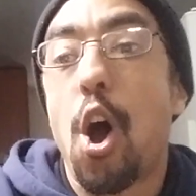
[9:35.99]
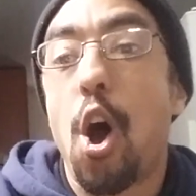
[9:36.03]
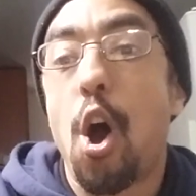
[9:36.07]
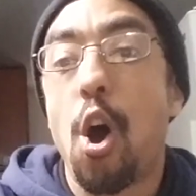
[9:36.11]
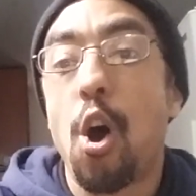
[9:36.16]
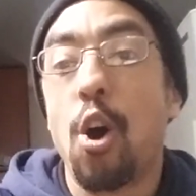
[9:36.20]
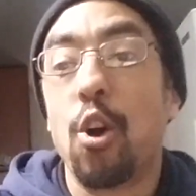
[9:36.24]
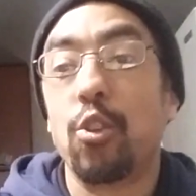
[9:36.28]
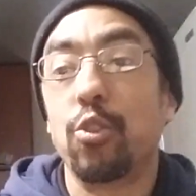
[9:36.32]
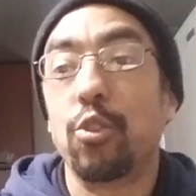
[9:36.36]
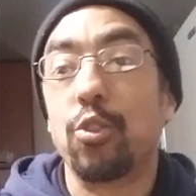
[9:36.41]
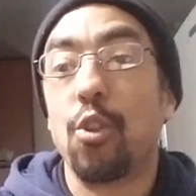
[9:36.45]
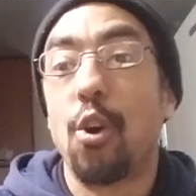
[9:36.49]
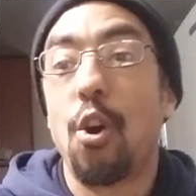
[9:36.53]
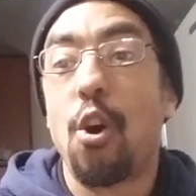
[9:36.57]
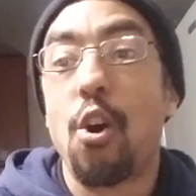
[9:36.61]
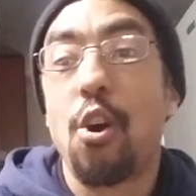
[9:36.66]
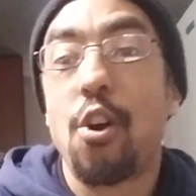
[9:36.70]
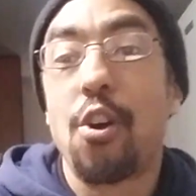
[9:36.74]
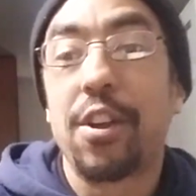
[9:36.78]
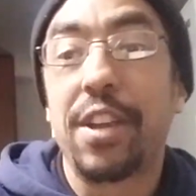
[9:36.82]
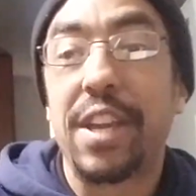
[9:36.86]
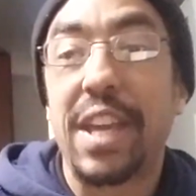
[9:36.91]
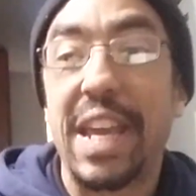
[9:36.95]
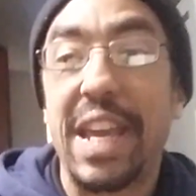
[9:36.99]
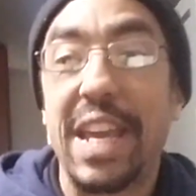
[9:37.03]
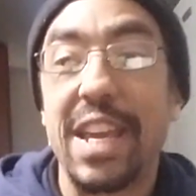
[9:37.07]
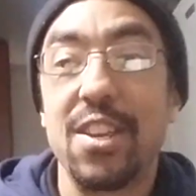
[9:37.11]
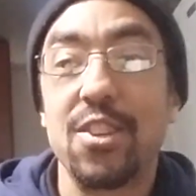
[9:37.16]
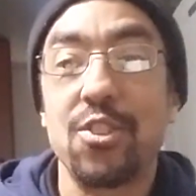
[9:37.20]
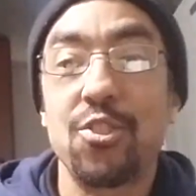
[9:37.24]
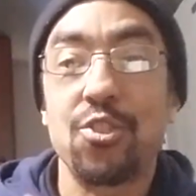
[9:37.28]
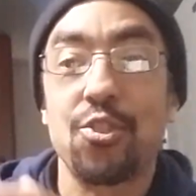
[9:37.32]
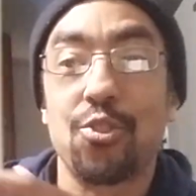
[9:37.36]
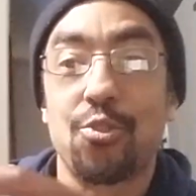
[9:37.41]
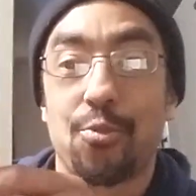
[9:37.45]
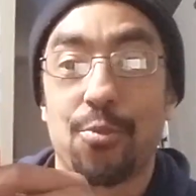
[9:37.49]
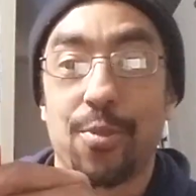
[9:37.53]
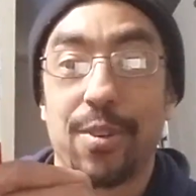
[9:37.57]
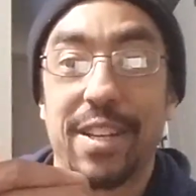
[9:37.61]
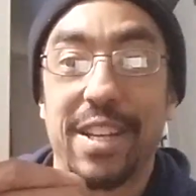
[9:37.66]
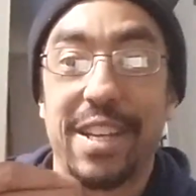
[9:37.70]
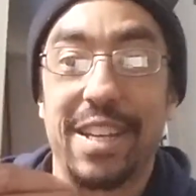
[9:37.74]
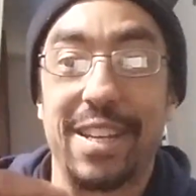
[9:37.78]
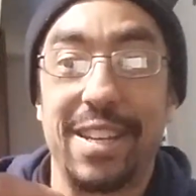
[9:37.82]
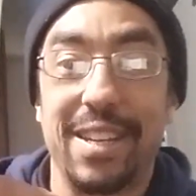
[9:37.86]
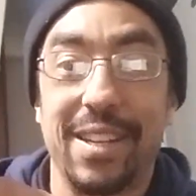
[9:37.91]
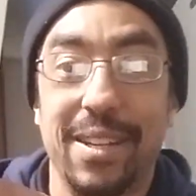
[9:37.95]
a long
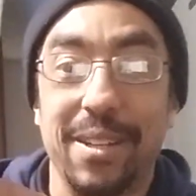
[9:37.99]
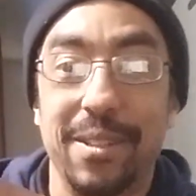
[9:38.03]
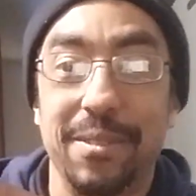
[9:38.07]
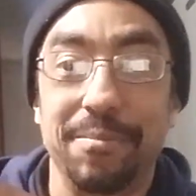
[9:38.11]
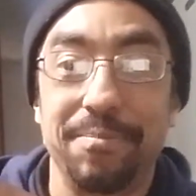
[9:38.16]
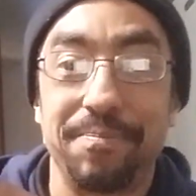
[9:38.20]
history